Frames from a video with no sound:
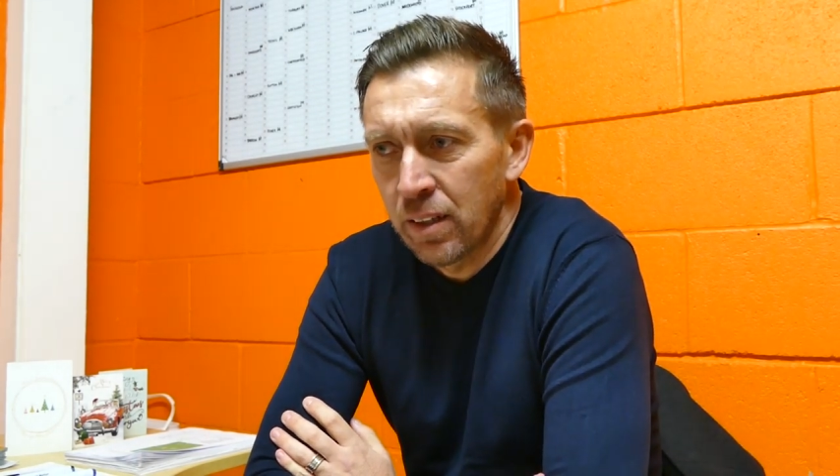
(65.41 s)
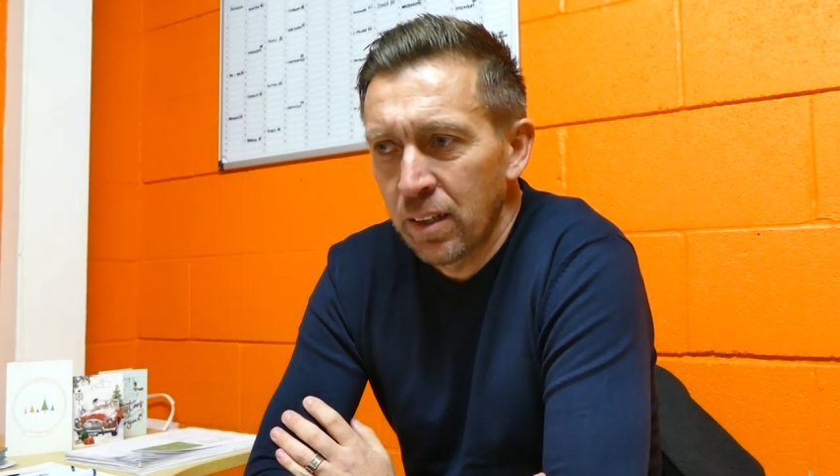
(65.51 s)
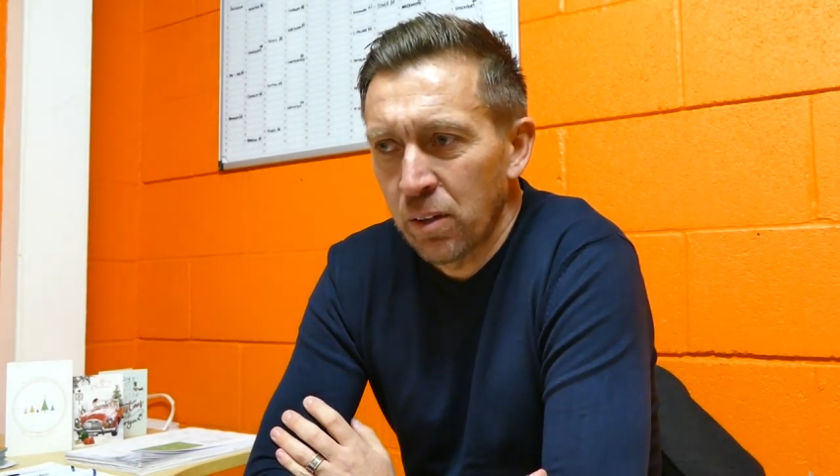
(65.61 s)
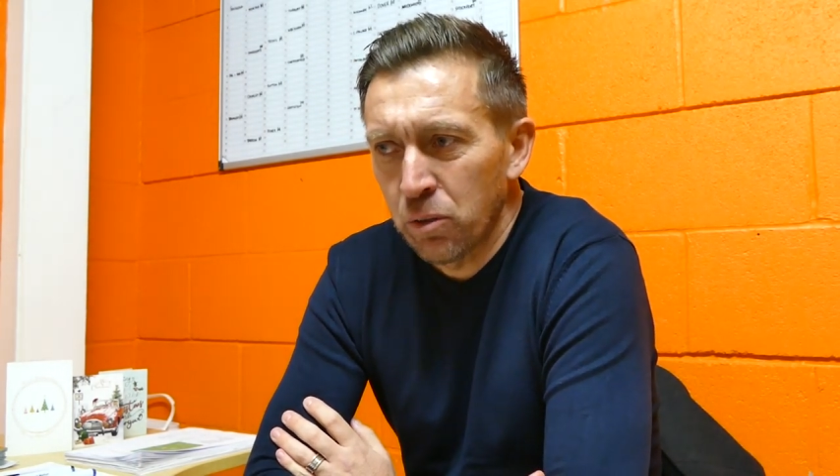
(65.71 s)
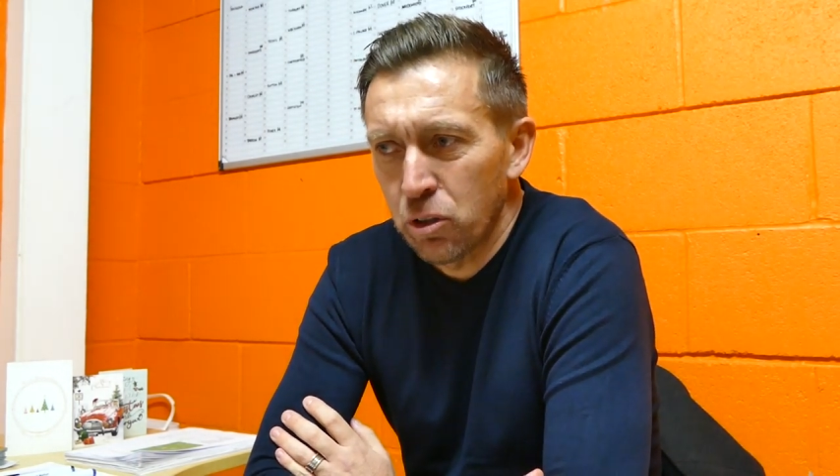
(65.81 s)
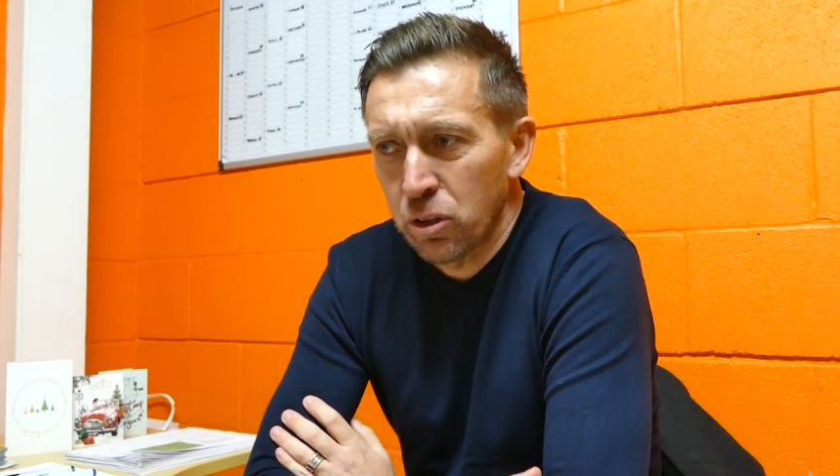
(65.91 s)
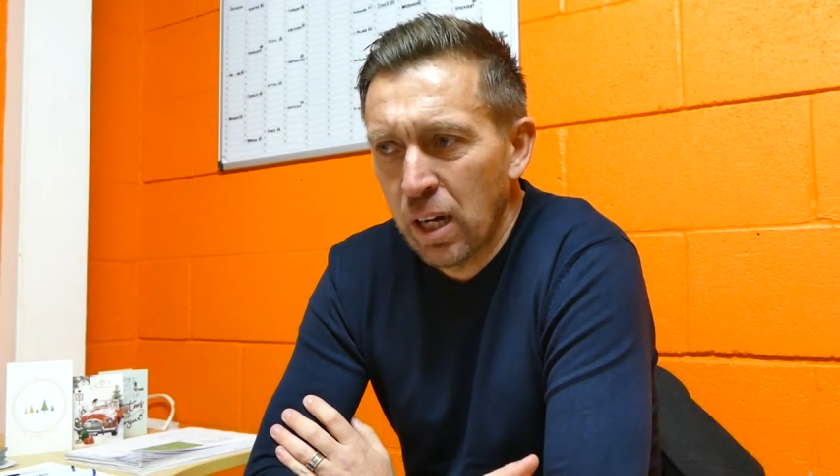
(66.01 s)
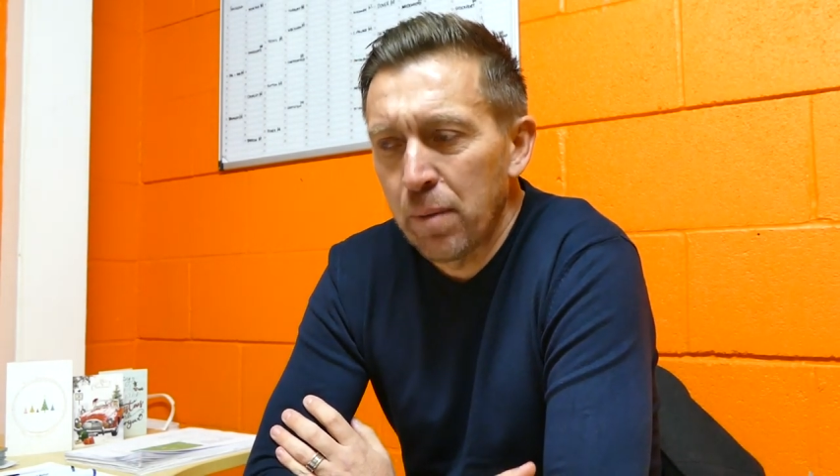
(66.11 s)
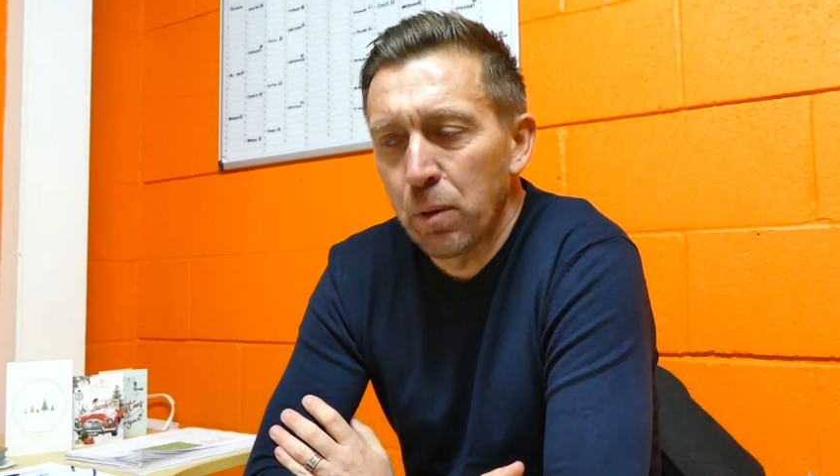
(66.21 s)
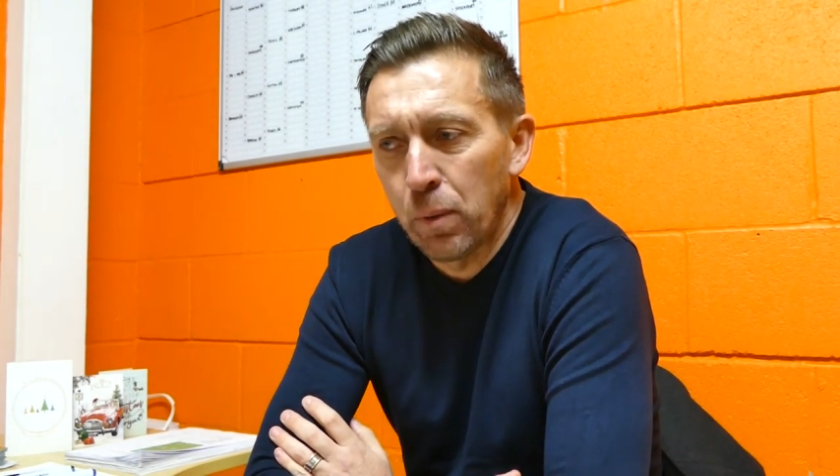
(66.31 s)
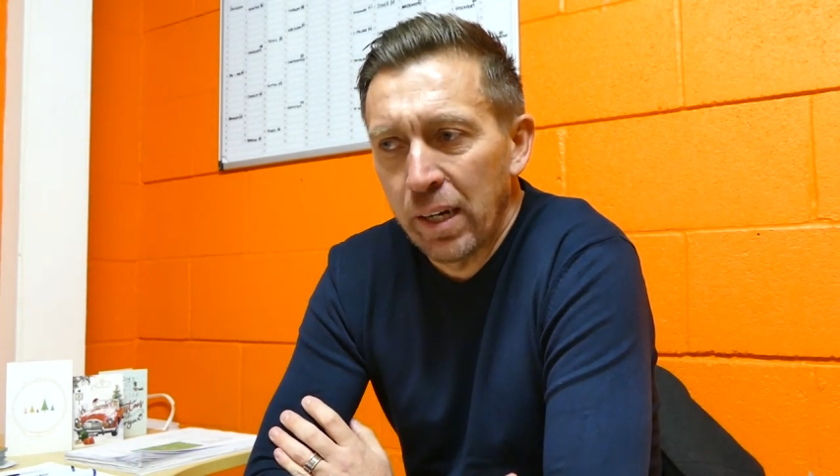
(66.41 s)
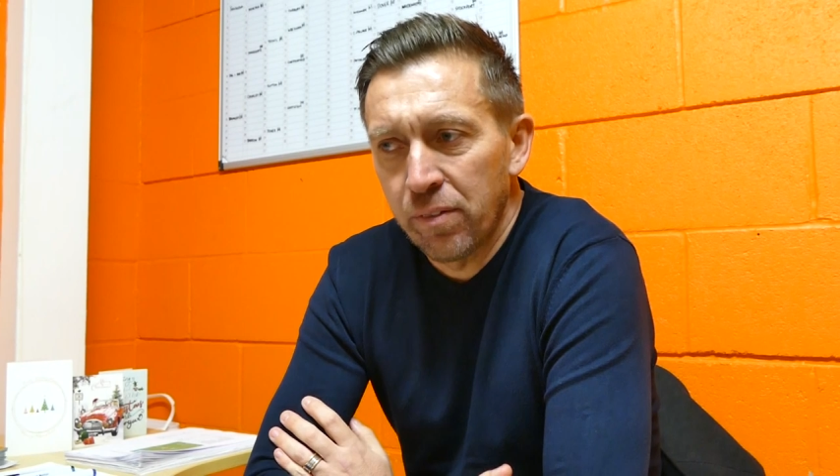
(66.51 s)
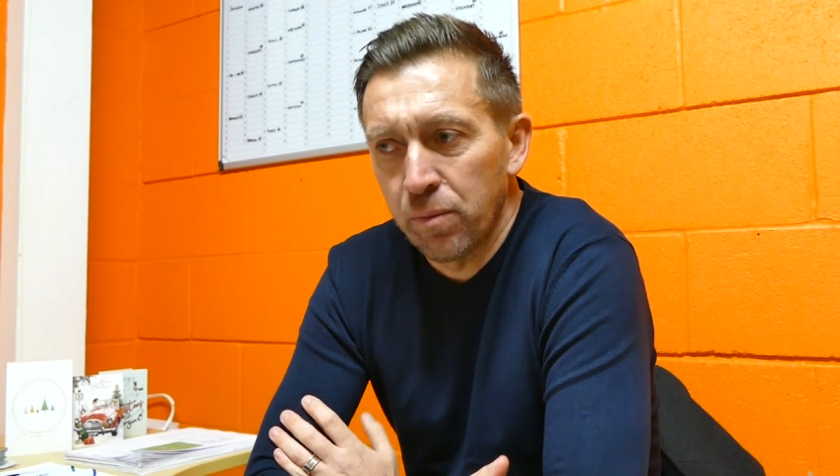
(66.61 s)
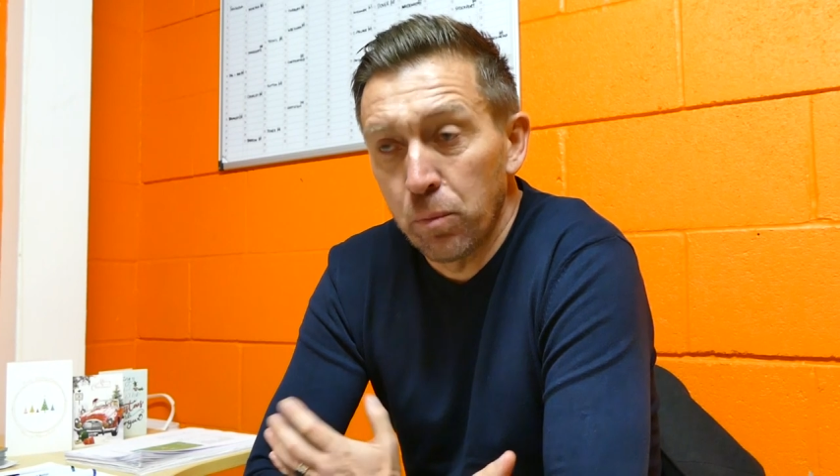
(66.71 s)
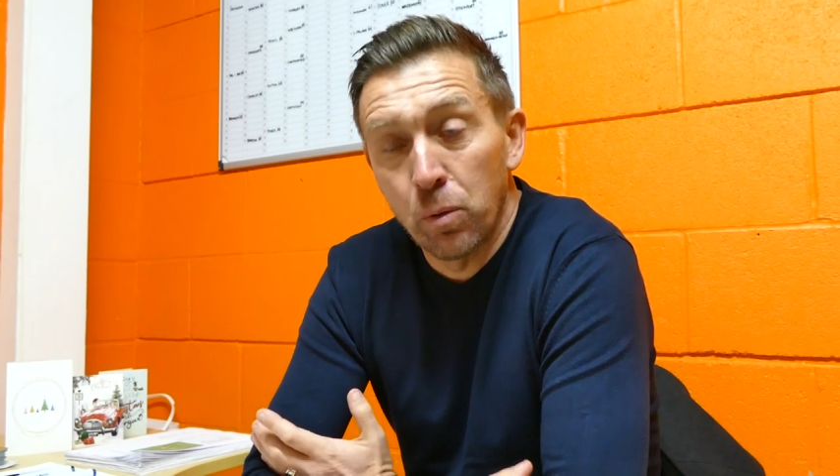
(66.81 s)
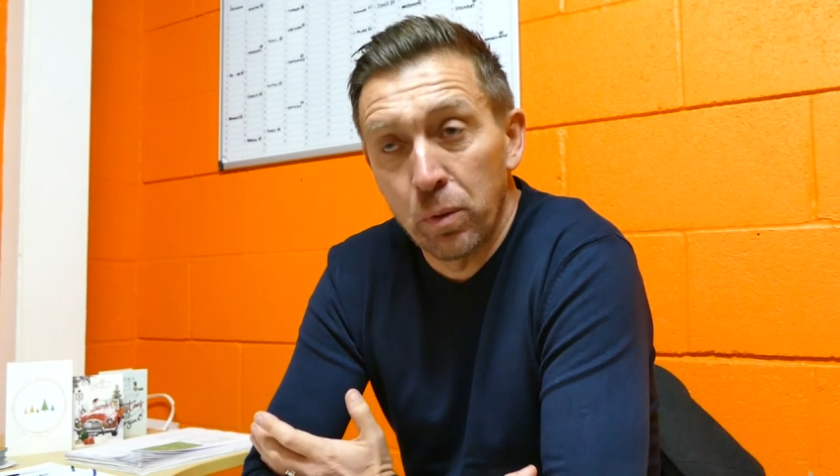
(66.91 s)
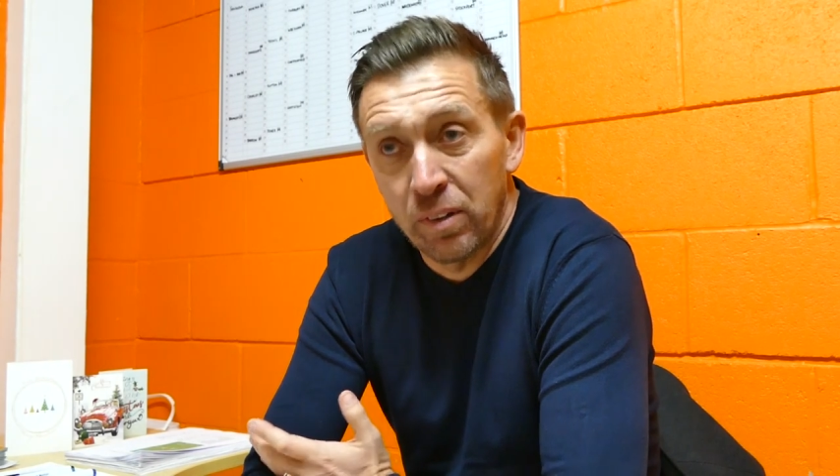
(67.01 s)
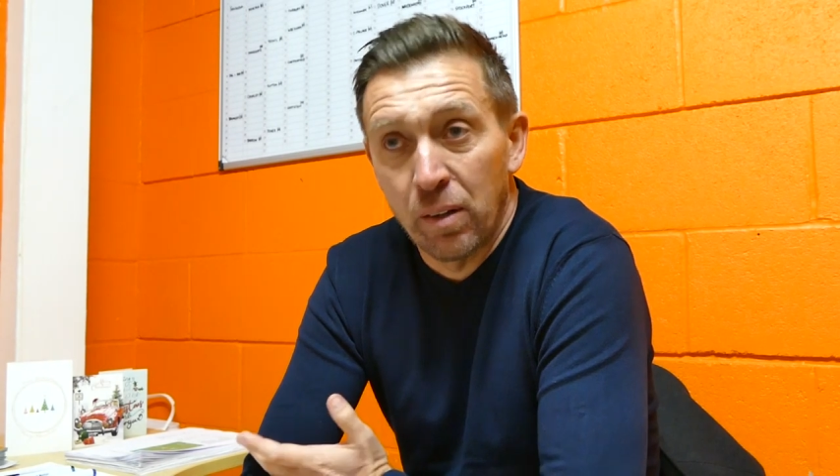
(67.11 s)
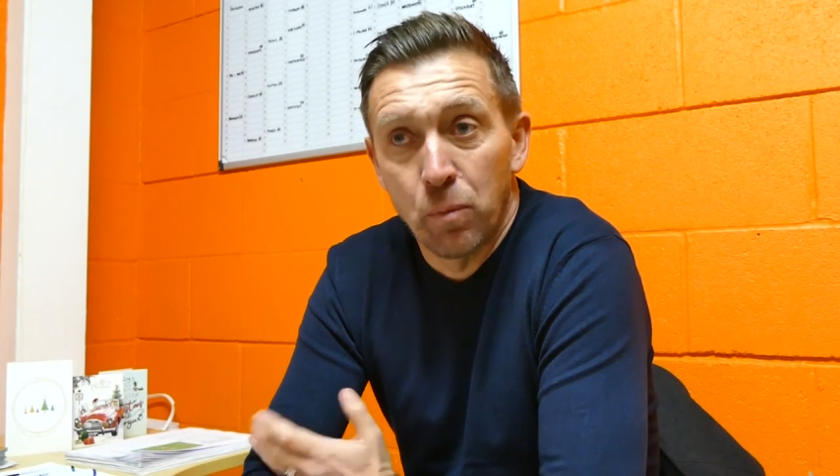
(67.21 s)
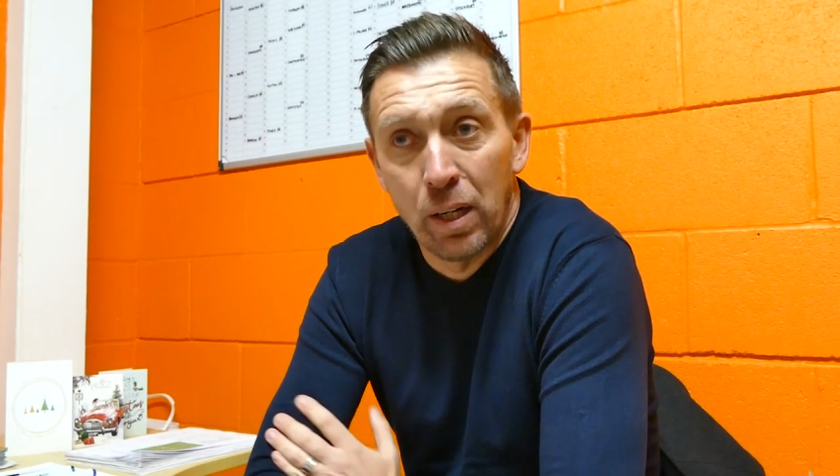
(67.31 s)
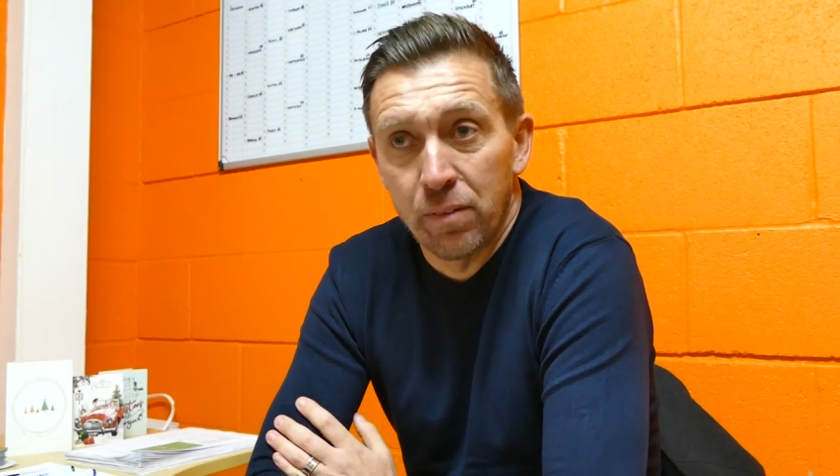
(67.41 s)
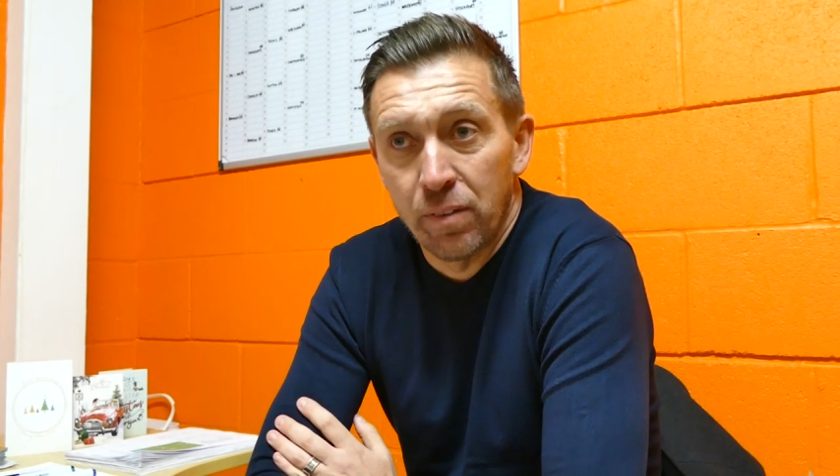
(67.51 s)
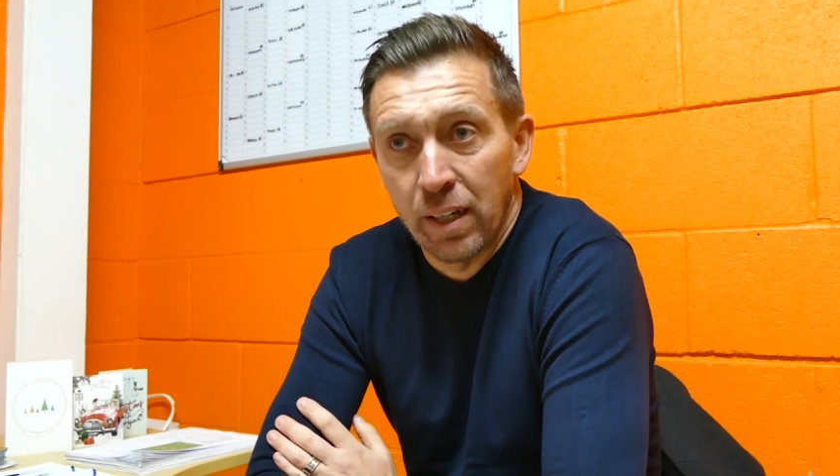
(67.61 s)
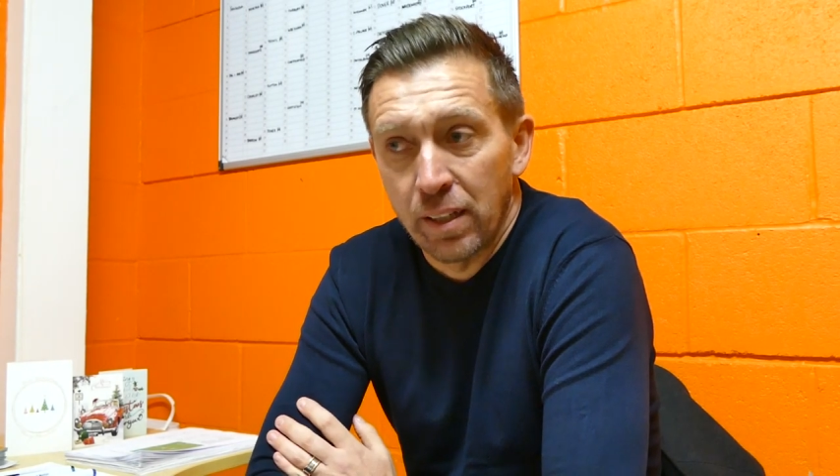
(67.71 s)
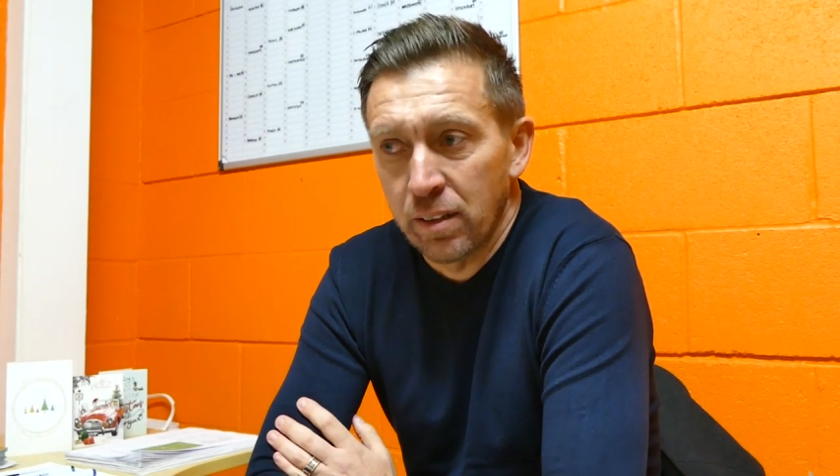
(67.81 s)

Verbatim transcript: you know, just come away from what we've done well of late.